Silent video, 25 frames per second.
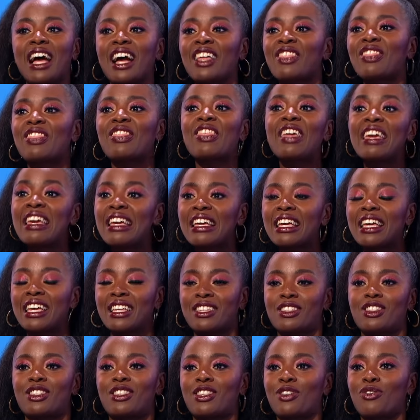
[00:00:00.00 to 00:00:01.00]
I think
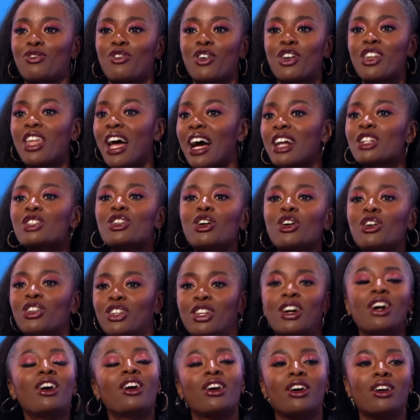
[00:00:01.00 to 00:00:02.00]
it's at the front. I don't
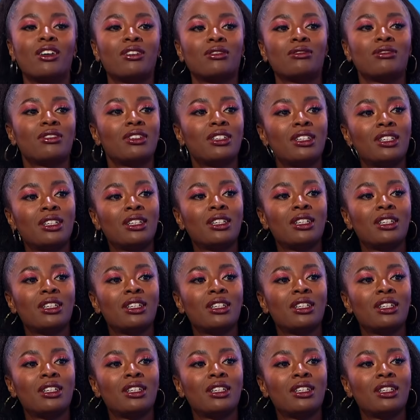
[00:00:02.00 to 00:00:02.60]
know.